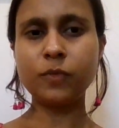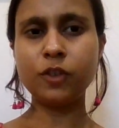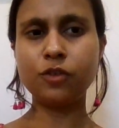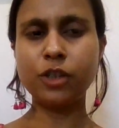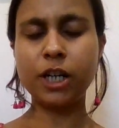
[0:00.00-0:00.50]

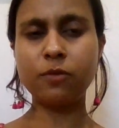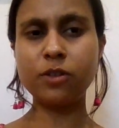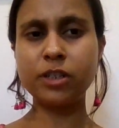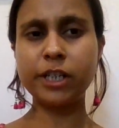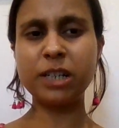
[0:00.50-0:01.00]
So that
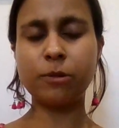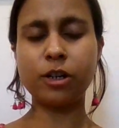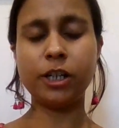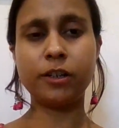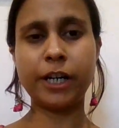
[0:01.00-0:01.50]
was it
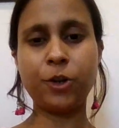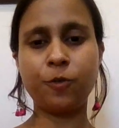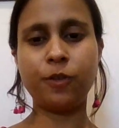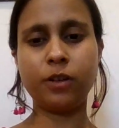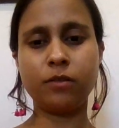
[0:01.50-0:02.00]
about right
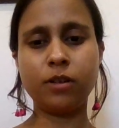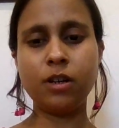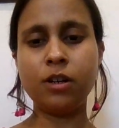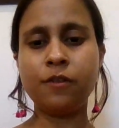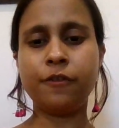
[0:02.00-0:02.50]
to
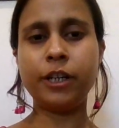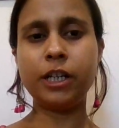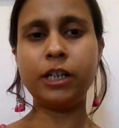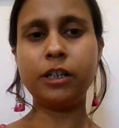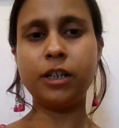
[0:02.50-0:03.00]

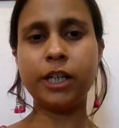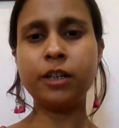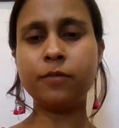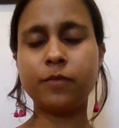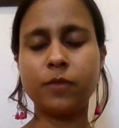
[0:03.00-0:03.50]
free legal
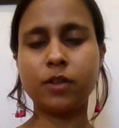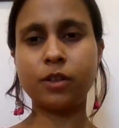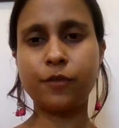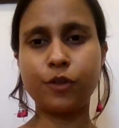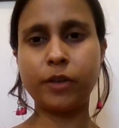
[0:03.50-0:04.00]
aid.
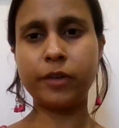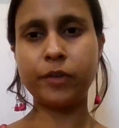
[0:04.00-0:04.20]
If you have any